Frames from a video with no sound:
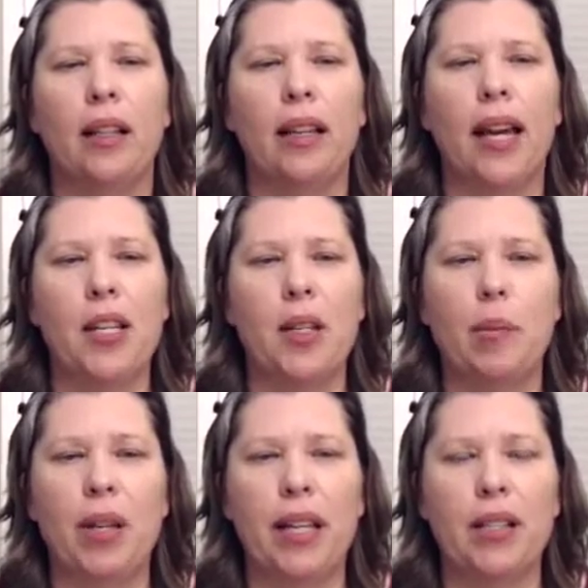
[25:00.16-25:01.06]

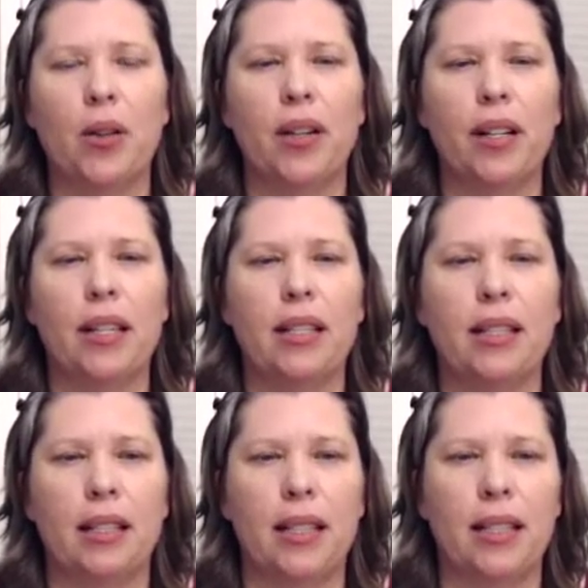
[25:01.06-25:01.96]
HSPs, or
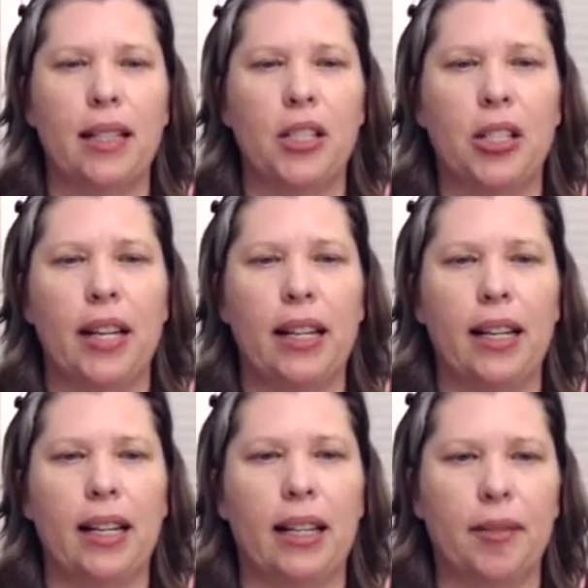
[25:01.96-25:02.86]
is it a
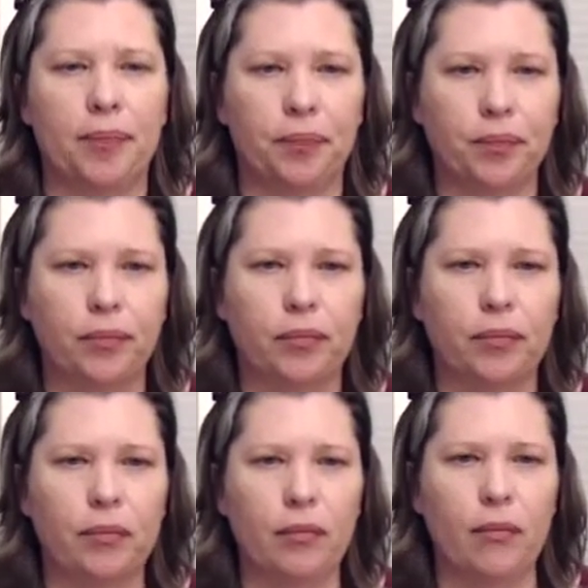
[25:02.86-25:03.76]
genetic
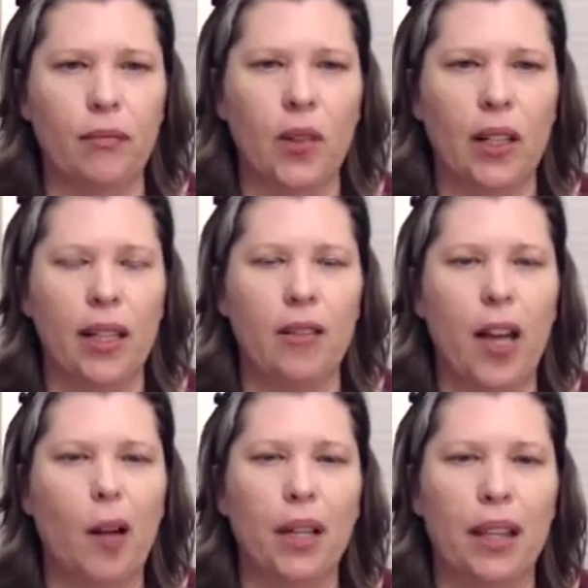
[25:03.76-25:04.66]
in the
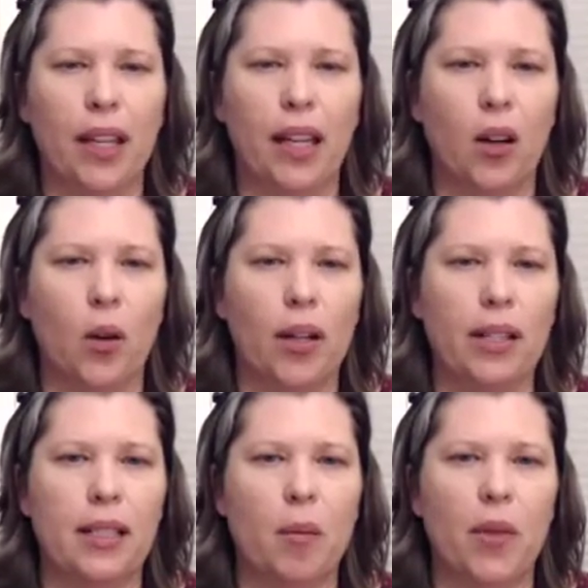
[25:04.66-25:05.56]
family thing, or is
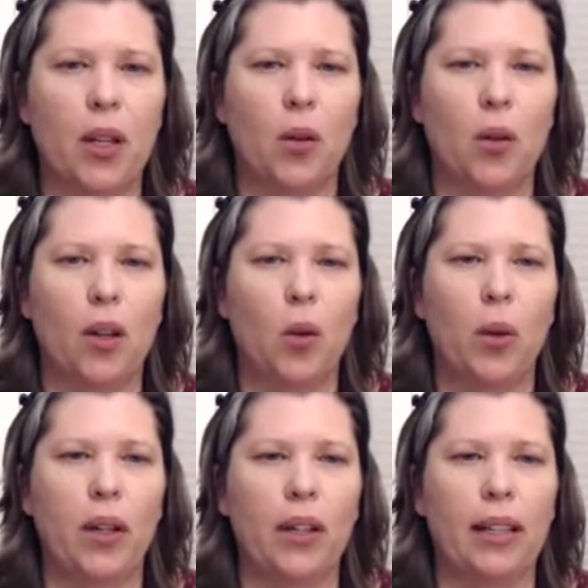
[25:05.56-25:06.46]
it something we
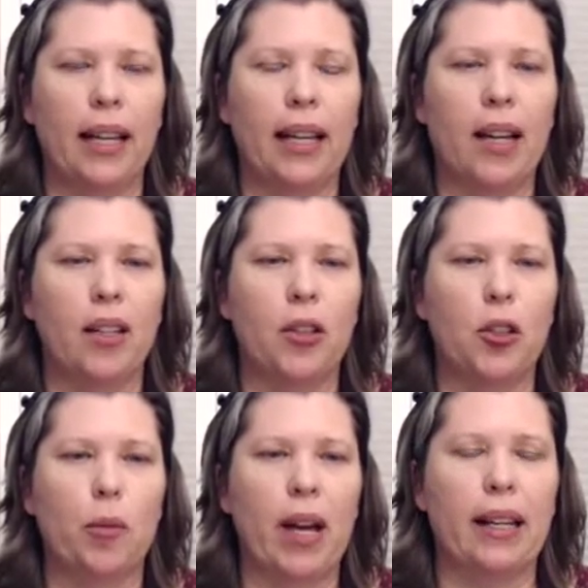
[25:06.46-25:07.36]
could get out of a
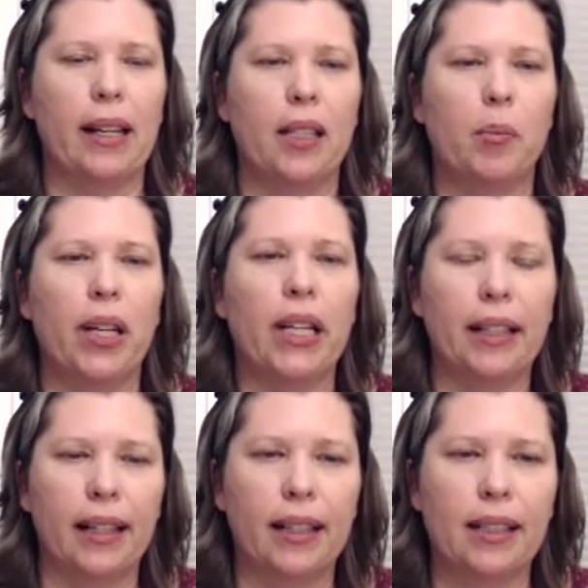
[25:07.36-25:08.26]
traumatic
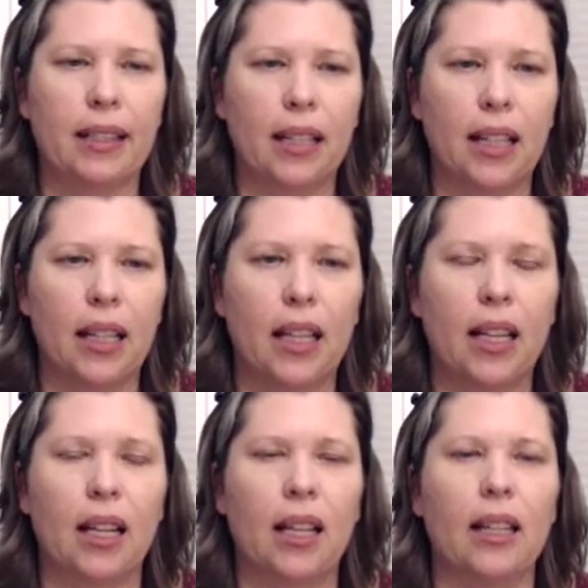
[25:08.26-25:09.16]
experience?
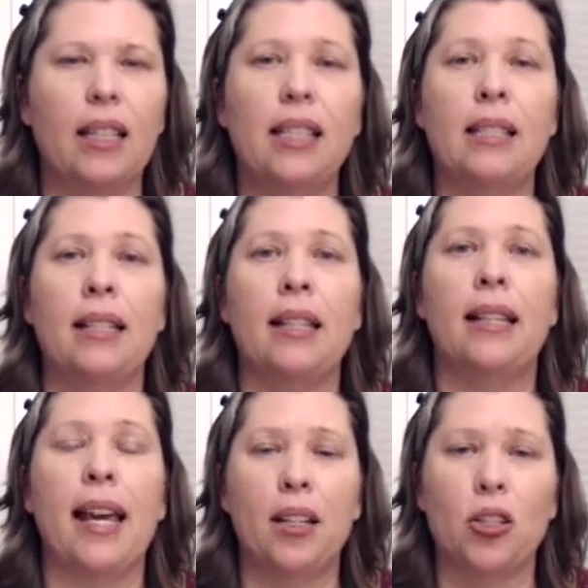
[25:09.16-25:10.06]
This is an
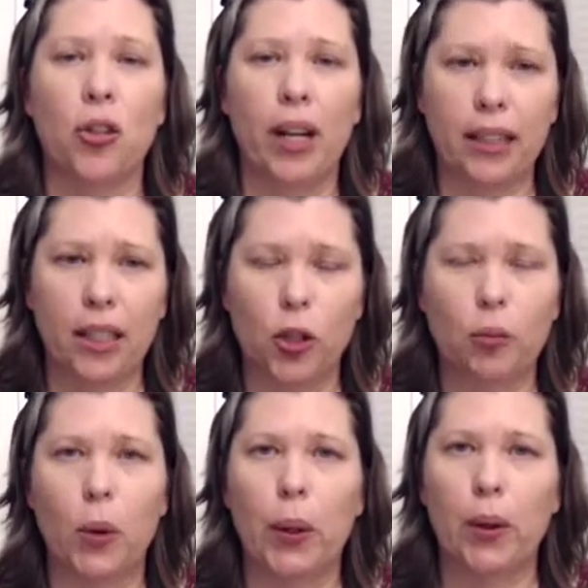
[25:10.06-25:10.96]
innate trait that you're
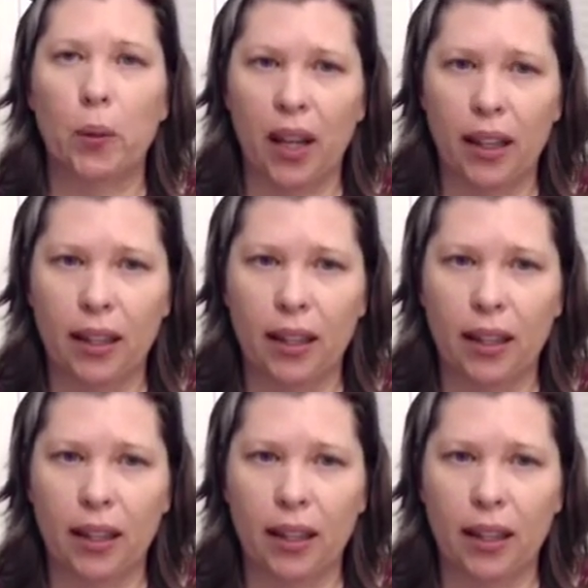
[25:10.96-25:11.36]
born with.